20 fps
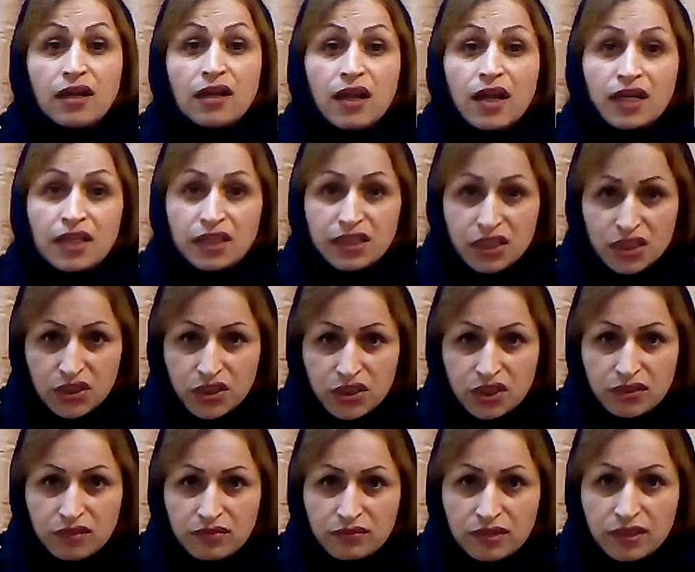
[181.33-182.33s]
online
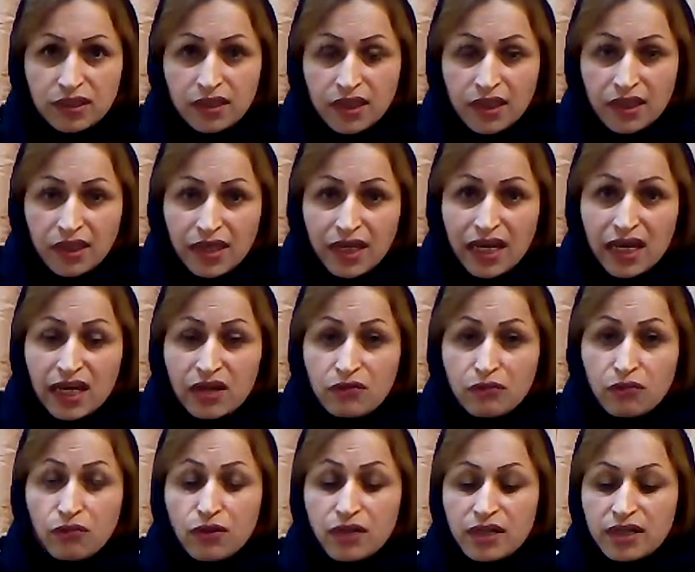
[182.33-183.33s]
dictionary
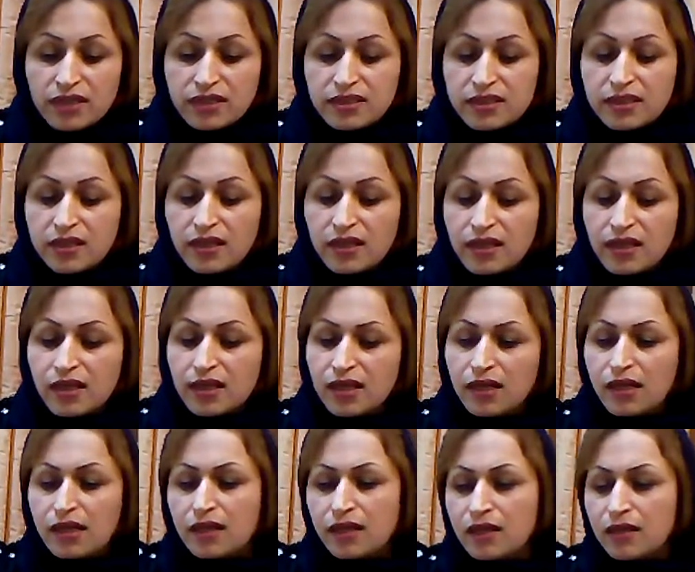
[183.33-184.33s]
and Word.
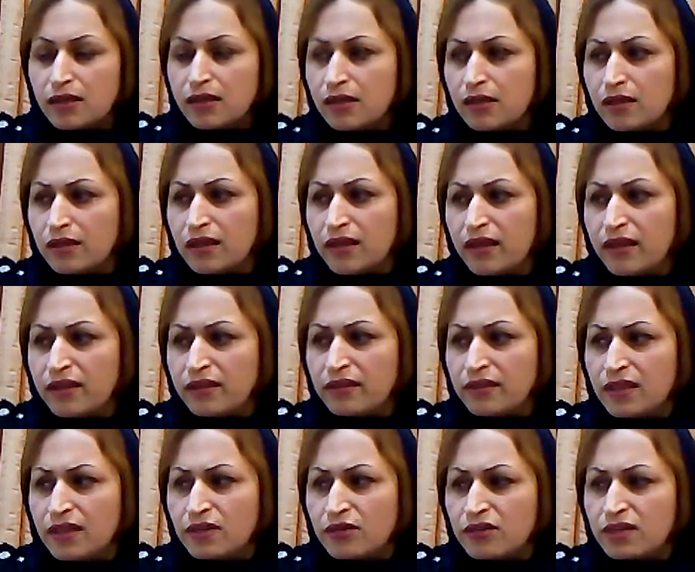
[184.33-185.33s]
I
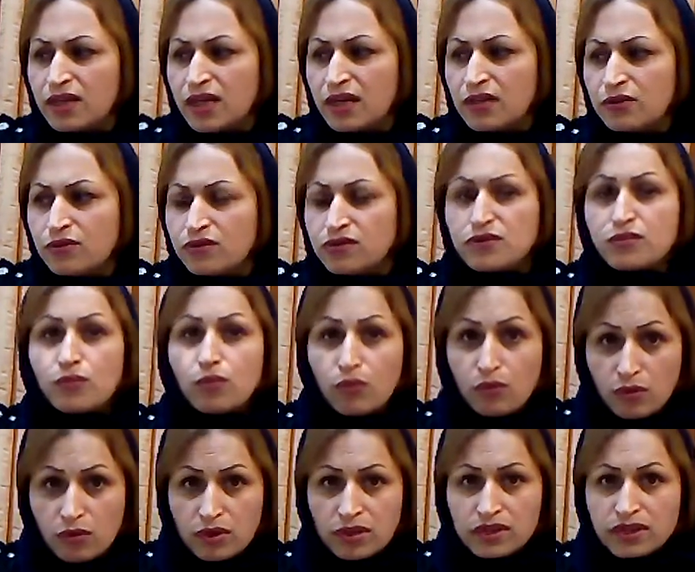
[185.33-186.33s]
think you can use
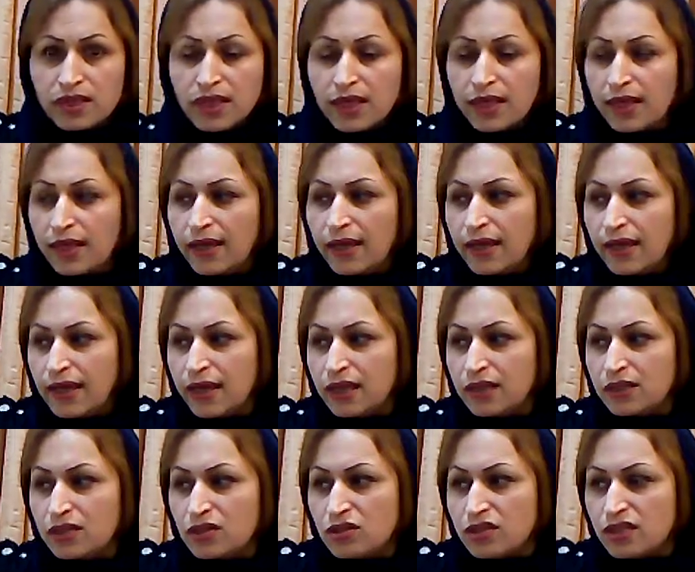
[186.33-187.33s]
Word.
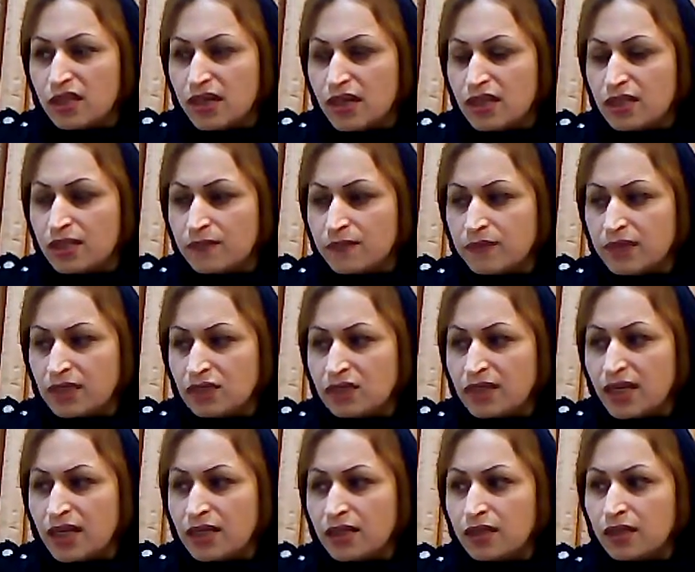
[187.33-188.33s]
And you
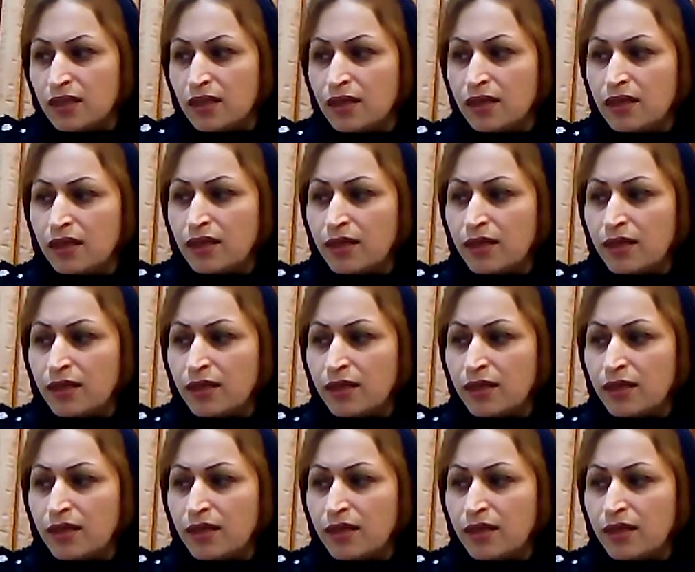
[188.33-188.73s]
can